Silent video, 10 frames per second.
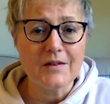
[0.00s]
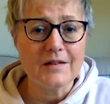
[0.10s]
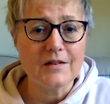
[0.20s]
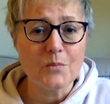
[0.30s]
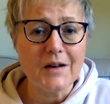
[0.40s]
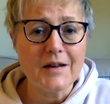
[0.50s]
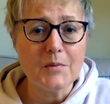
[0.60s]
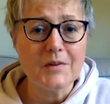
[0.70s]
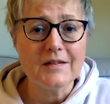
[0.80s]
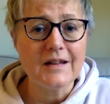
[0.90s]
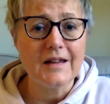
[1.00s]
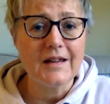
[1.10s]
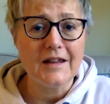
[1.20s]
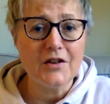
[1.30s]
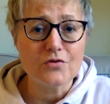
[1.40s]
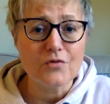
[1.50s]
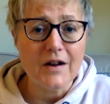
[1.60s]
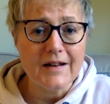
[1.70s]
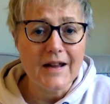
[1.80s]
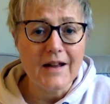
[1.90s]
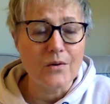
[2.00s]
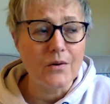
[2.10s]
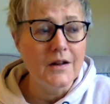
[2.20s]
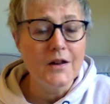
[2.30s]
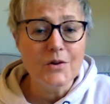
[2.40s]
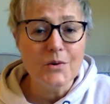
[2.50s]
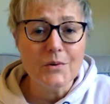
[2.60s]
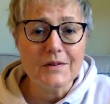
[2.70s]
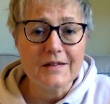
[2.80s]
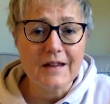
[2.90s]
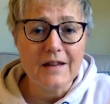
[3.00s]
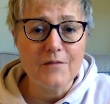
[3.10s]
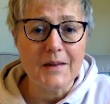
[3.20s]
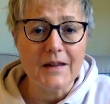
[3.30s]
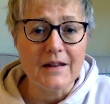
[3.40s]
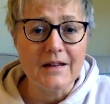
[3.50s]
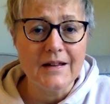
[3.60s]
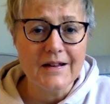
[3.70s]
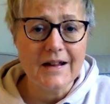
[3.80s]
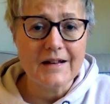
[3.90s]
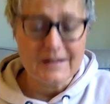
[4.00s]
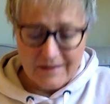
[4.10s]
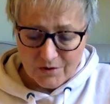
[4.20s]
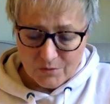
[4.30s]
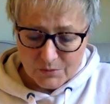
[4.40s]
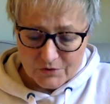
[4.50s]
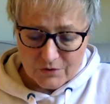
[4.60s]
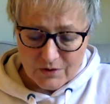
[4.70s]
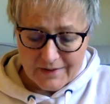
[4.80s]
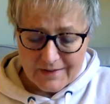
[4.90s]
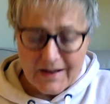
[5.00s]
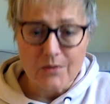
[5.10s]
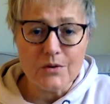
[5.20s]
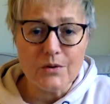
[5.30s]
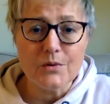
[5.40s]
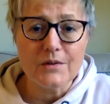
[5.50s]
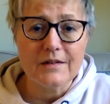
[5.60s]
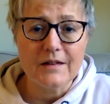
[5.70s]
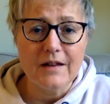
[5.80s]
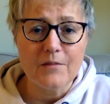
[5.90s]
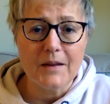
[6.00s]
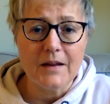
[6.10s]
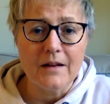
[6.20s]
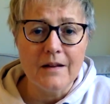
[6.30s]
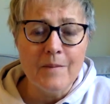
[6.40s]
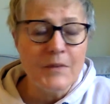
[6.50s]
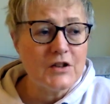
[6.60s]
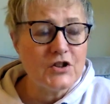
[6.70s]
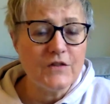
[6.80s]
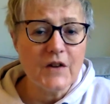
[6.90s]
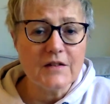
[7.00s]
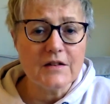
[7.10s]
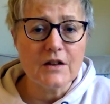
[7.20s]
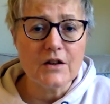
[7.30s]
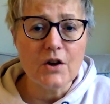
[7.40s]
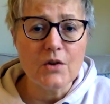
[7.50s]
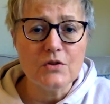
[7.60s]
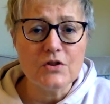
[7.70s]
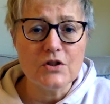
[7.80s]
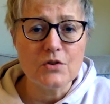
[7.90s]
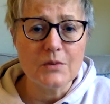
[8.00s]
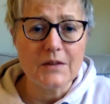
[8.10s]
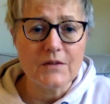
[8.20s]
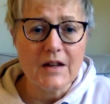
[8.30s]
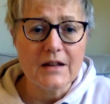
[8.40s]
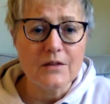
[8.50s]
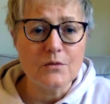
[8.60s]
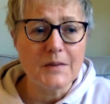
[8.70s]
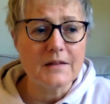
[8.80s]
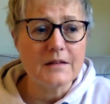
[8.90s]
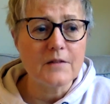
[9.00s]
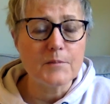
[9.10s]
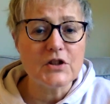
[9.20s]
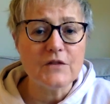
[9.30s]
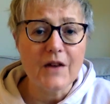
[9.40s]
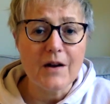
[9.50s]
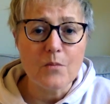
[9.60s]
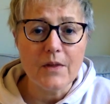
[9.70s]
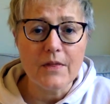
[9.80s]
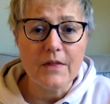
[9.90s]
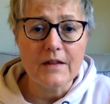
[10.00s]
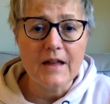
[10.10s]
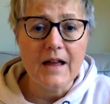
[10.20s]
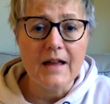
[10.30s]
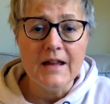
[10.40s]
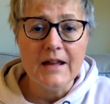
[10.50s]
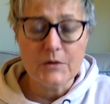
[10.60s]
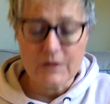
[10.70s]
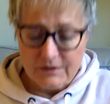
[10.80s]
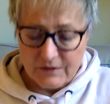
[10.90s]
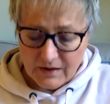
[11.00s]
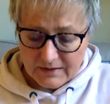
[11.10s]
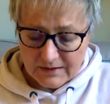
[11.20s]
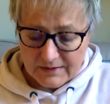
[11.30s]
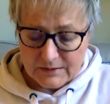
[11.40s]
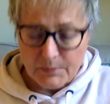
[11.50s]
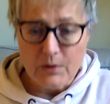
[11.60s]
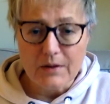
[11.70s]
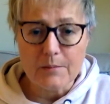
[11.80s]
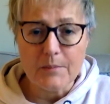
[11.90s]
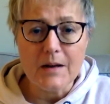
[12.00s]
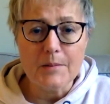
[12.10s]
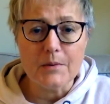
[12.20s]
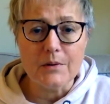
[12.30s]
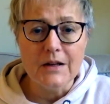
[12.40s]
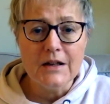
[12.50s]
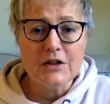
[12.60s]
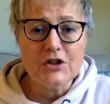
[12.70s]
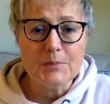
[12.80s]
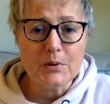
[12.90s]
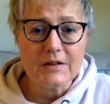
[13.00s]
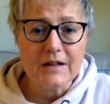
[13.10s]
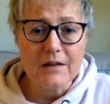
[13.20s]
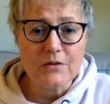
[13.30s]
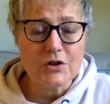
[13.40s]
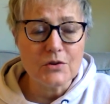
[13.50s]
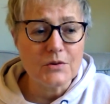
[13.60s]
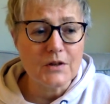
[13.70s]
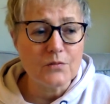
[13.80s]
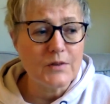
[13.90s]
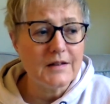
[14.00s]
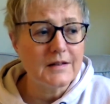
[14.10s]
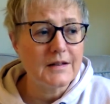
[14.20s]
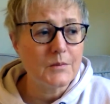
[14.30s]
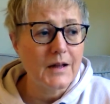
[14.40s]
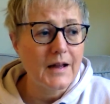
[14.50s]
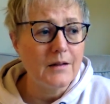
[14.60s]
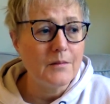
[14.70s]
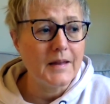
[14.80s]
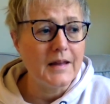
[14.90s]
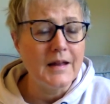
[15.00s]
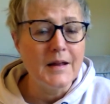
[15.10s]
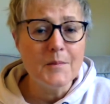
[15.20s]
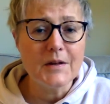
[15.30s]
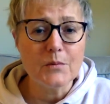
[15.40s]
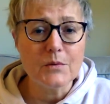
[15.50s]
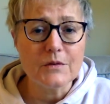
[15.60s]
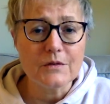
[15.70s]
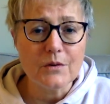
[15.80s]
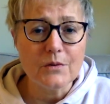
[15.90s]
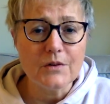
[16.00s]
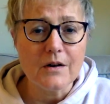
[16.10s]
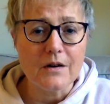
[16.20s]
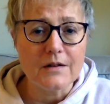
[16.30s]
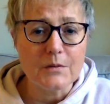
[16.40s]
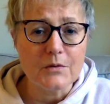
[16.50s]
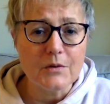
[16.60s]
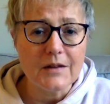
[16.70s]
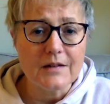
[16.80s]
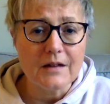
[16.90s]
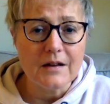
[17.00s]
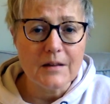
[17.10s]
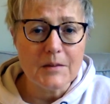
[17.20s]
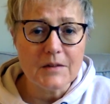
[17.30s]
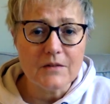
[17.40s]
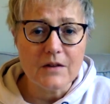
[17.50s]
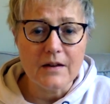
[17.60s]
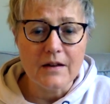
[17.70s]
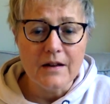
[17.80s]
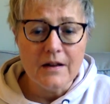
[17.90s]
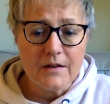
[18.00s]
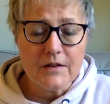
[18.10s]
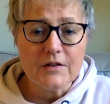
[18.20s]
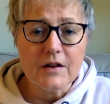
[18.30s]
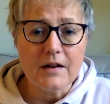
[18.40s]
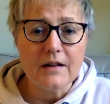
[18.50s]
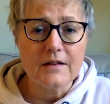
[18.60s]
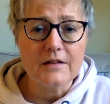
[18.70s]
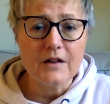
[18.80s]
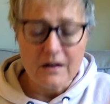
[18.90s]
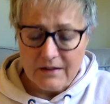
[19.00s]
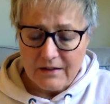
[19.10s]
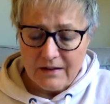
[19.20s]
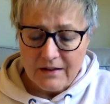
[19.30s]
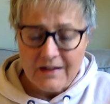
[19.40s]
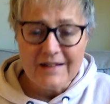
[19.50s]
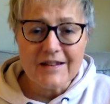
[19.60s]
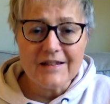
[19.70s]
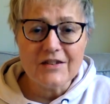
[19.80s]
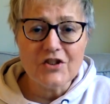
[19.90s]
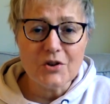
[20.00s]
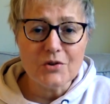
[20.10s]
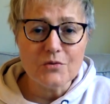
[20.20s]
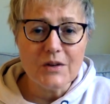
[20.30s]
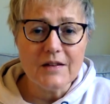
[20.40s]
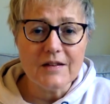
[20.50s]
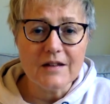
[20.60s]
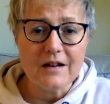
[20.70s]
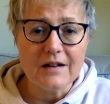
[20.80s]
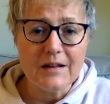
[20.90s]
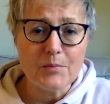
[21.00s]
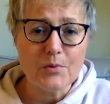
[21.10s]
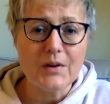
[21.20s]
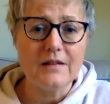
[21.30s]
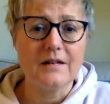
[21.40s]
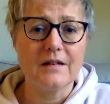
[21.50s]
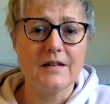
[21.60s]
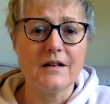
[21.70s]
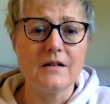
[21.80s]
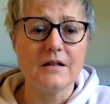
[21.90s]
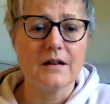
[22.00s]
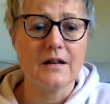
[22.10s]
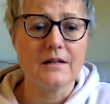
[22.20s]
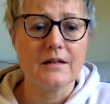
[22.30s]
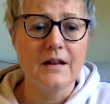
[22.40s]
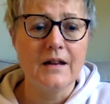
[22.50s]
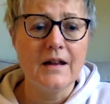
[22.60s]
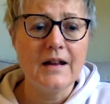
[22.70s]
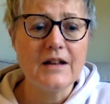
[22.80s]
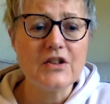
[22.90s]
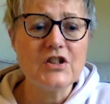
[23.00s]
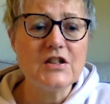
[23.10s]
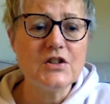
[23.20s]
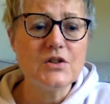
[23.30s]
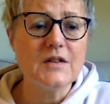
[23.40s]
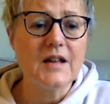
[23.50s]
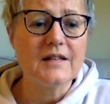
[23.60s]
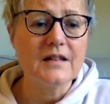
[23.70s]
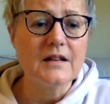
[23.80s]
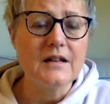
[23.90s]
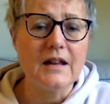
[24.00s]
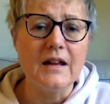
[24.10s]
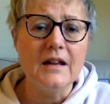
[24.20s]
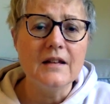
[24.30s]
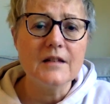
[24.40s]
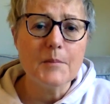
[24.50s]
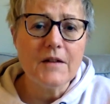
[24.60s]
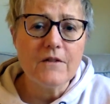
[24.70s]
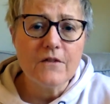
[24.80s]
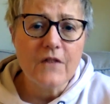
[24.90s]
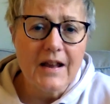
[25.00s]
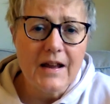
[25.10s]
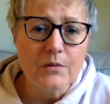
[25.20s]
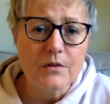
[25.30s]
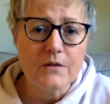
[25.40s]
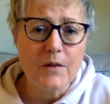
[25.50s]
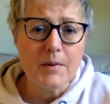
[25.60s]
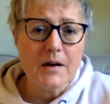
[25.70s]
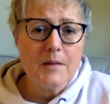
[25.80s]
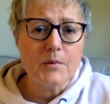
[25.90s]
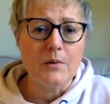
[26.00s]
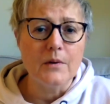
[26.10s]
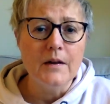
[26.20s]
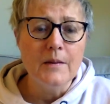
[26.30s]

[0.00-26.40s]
It says, while he was sinking, he cried out, Lord, save me. Gladys Aylward cried out, Lord, save me. And she felt in her coat and she thought, well, they've taken all my stuff, but she found one thing there. It was her tiny little pocket Bible. And she pulled it out and she thought, I'll read it, it will help me. But it was so dark, there was only a tiny bit of light, that the ti- in the tiny that she couldn't read the tiny print in the darkness. And as she stood there, suddenly something fell out of her Bible.